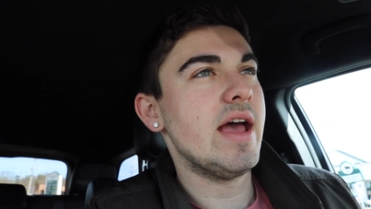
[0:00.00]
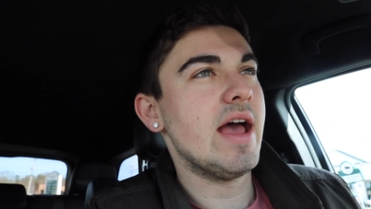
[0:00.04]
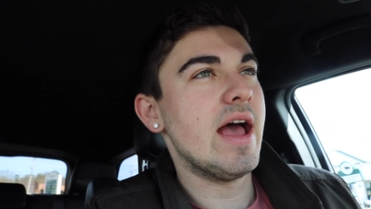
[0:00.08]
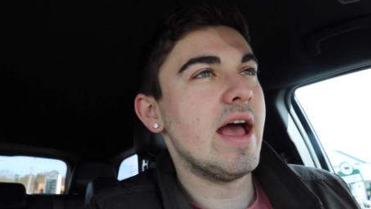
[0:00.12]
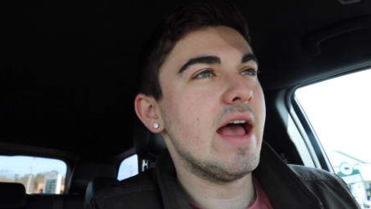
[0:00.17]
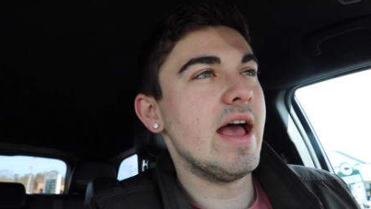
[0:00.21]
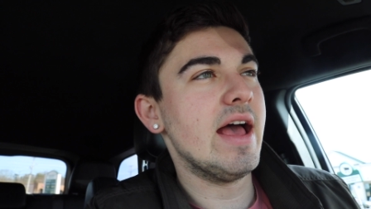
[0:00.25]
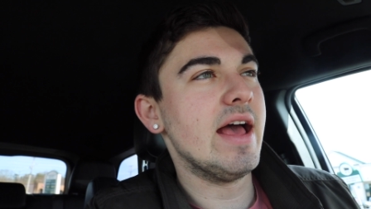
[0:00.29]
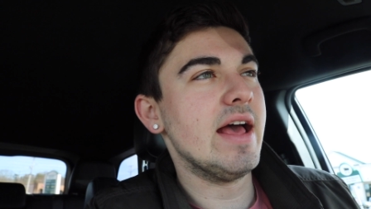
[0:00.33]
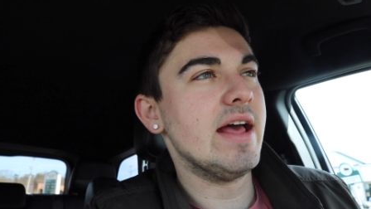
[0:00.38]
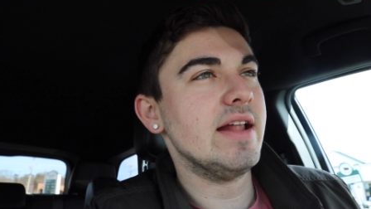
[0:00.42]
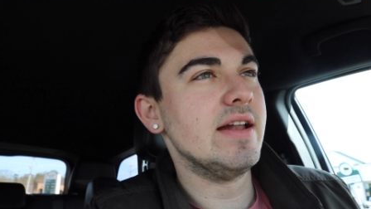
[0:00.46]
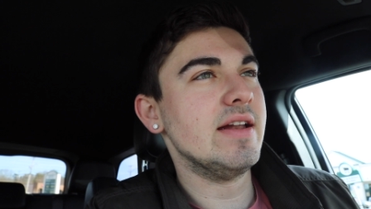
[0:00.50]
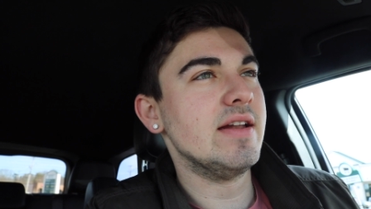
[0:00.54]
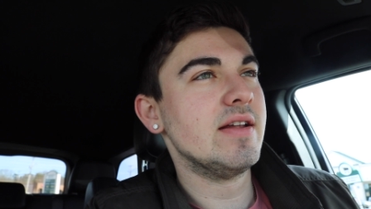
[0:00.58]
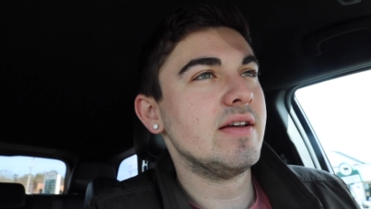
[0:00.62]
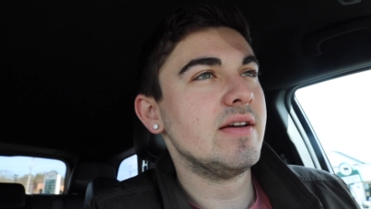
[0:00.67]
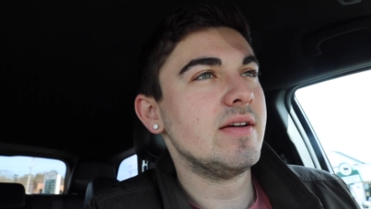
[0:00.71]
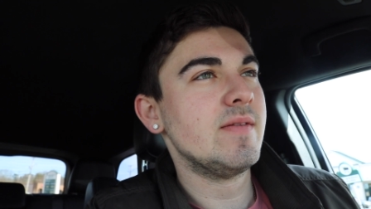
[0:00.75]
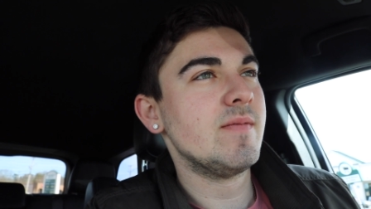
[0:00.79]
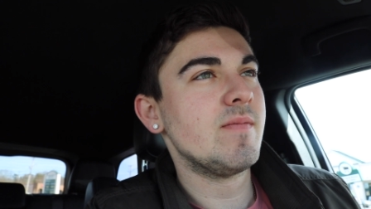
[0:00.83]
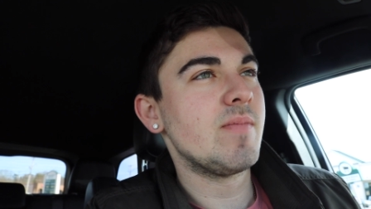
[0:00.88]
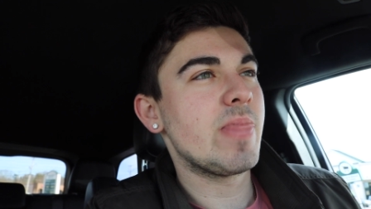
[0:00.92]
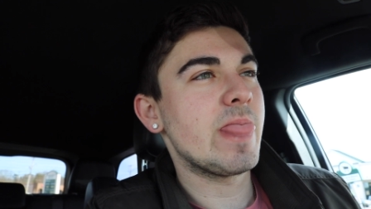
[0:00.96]
And
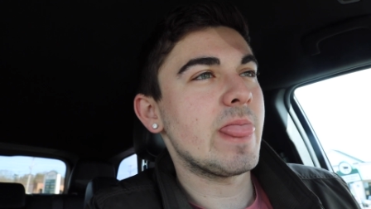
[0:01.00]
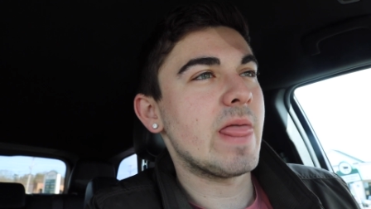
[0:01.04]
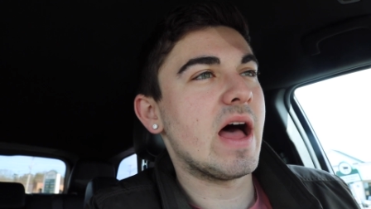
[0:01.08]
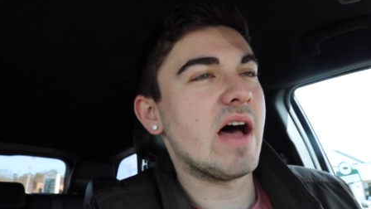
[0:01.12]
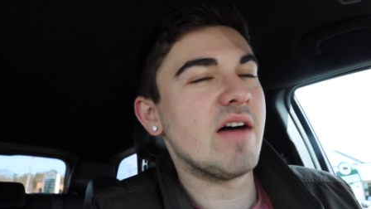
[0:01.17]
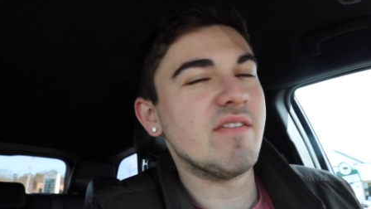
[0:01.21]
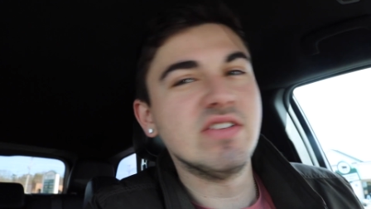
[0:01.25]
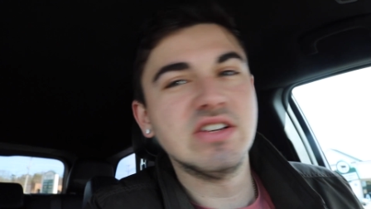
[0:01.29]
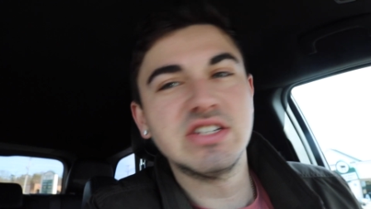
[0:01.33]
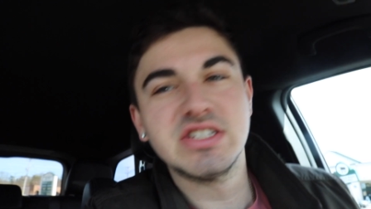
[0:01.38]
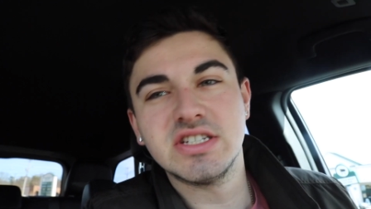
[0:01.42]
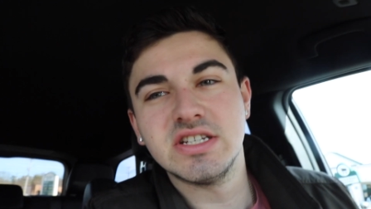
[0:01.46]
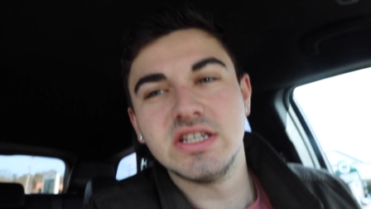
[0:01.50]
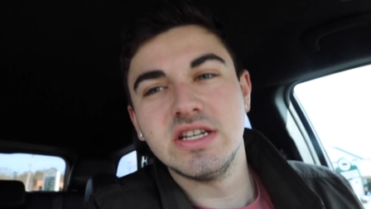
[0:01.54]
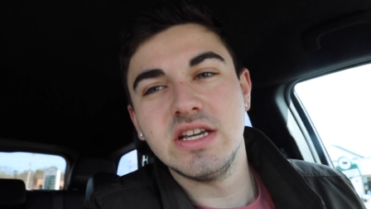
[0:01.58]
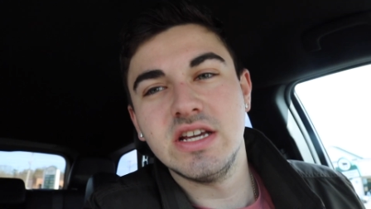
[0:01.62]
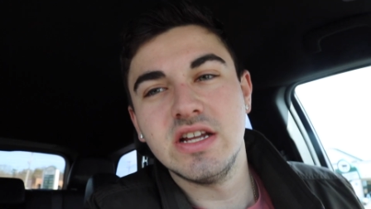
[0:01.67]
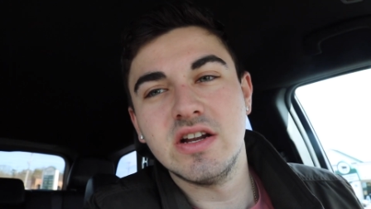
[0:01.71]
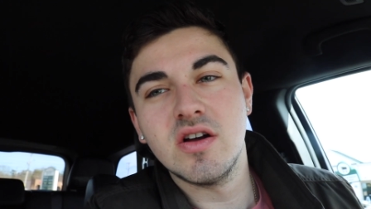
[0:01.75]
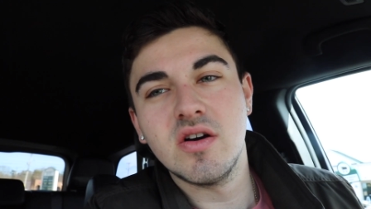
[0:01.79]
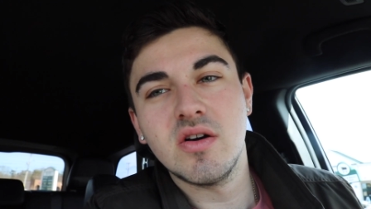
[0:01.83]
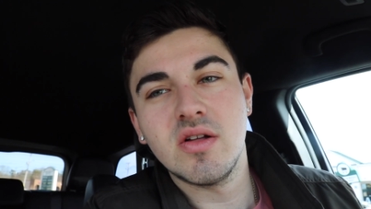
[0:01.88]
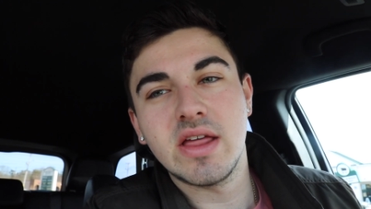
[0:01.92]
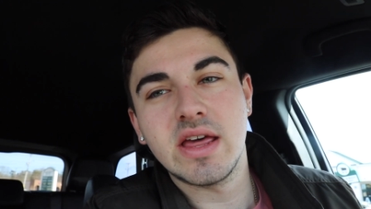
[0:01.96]

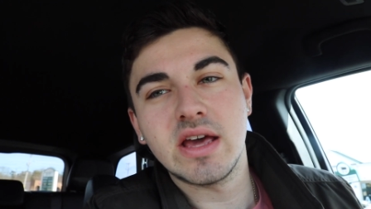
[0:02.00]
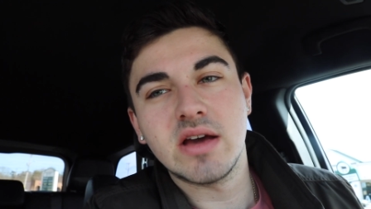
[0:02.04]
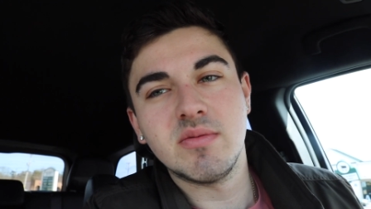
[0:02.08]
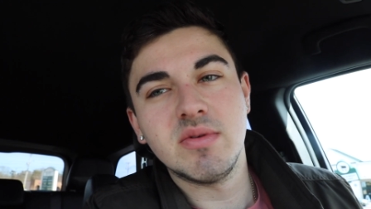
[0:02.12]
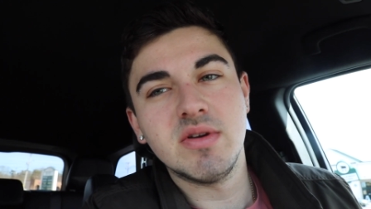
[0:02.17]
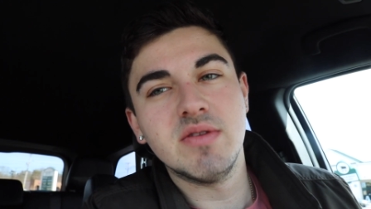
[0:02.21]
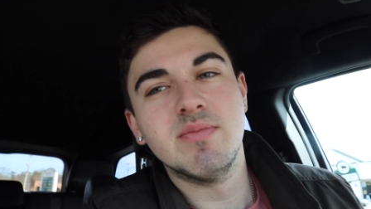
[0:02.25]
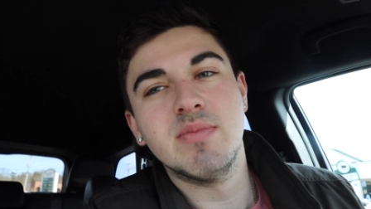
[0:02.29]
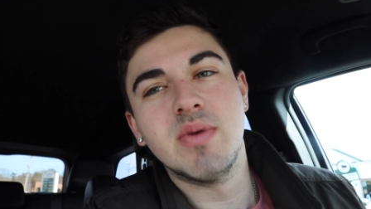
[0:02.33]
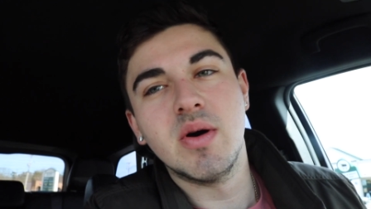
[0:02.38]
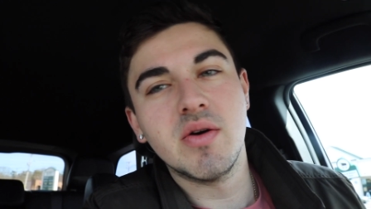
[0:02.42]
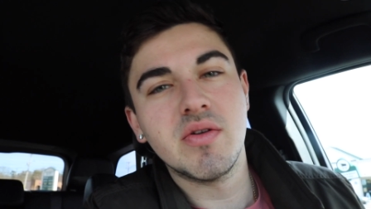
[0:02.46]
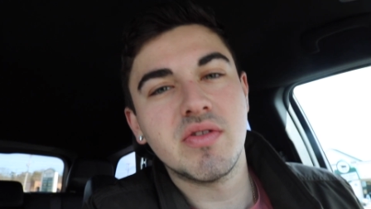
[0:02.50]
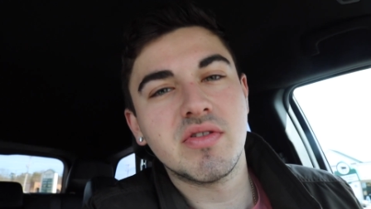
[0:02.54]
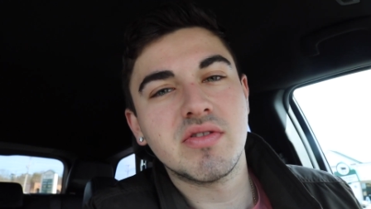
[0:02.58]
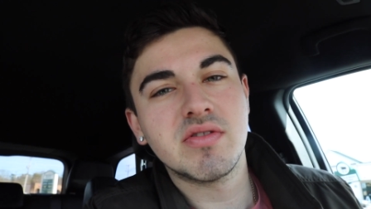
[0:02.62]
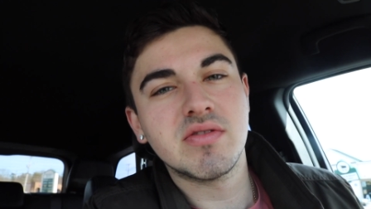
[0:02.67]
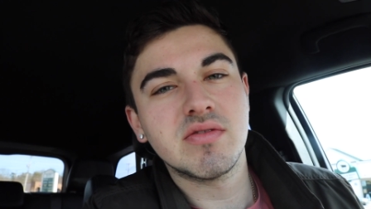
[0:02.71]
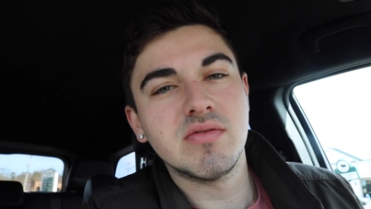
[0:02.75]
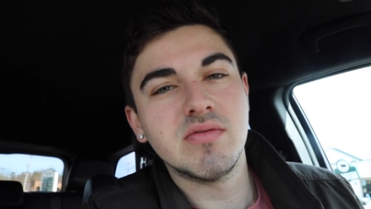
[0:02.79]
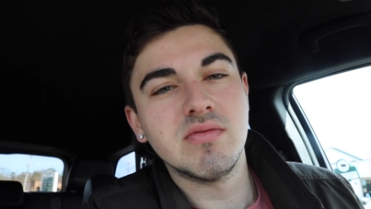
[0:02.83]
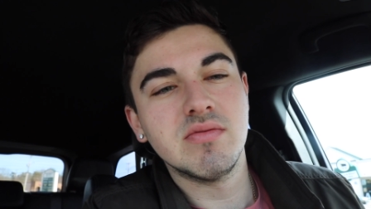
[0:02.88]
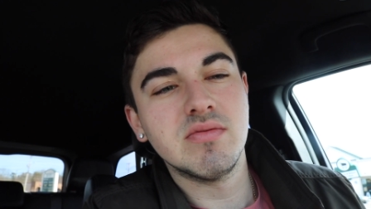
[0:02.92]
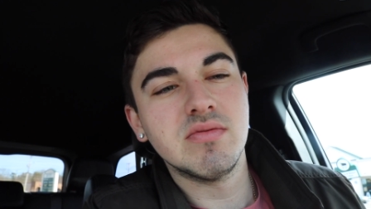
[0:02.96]
obviously, like, we've
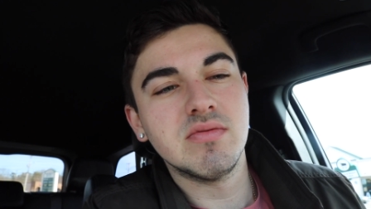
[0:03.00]
both